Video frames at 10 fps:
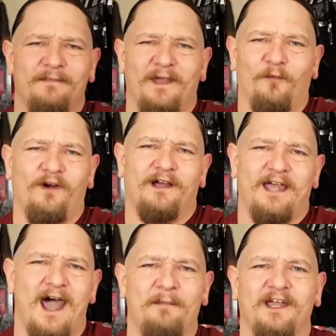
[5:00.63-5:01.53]
they were a
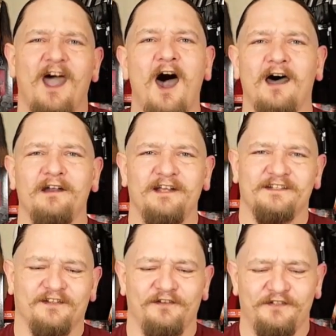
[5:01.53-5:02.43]
Comic-Con
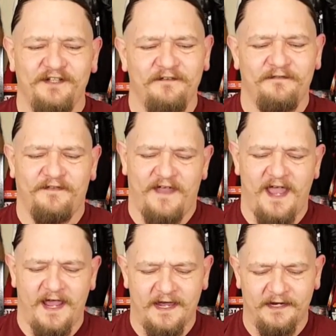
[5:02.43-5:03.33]
exclusive,
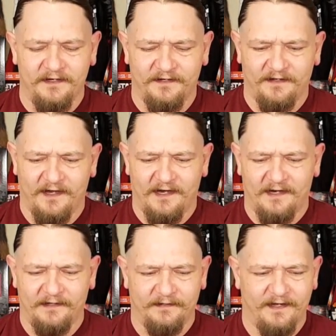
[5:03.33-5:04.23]
and
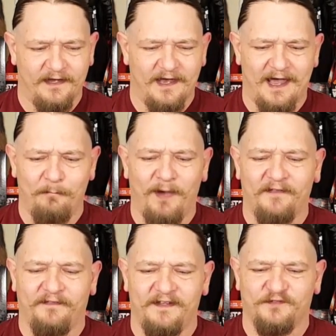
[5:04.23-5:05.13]
I
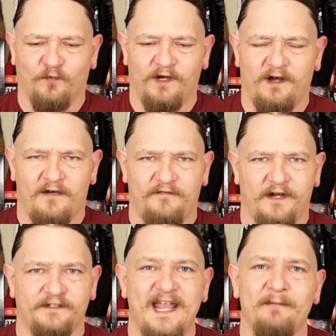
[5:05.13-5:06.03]
bought this one off
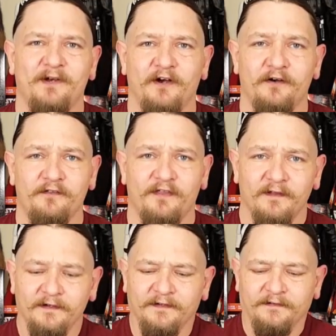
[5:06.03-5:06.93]
Entertainment Earth,
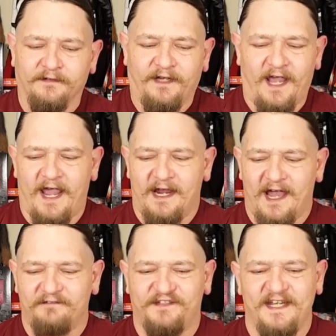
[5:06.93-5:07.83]
and
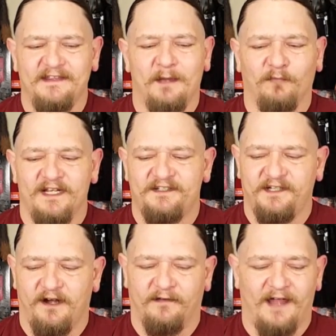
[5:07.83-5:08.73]
I've seen them
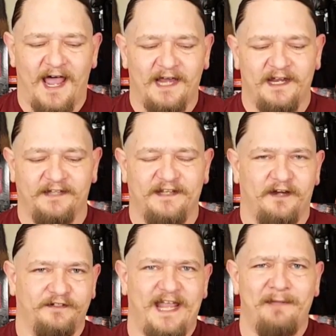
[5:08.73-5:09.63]
listed online as
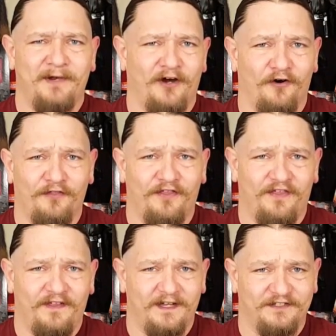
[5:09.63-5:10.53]
Entertainment
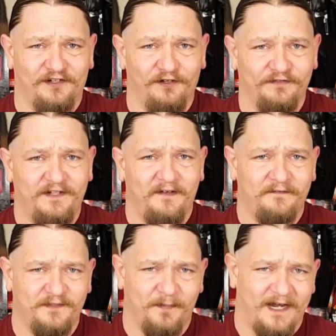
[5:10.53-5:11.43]
Earth
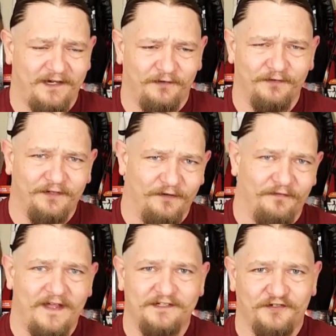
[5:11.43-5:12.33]
exclusives, but I don't know
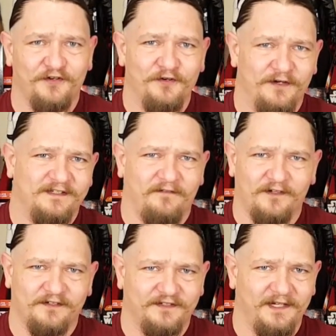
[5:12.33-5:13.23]
if that's true because I've
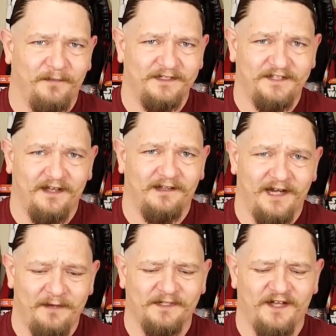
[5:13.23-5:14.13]
also seen them on sale
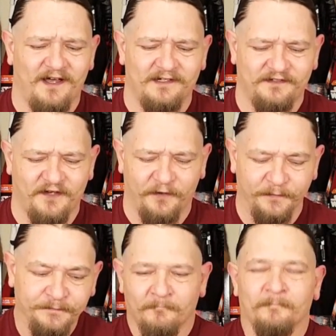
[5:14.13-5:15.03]
on Amazon. So,